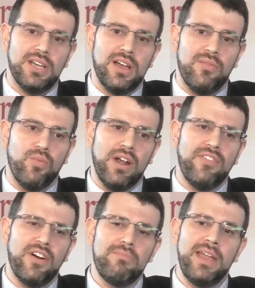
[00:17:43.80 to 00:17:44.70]
One of
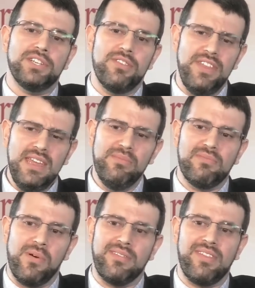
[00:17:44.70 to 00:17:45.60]
her major themes
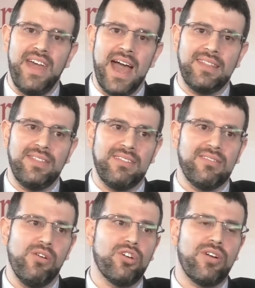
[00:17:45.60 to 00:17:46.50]
was that this
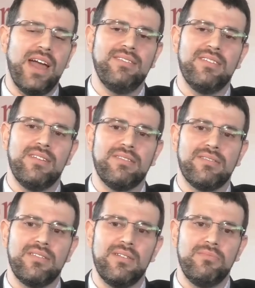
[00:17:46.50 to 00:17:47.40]
whole crisis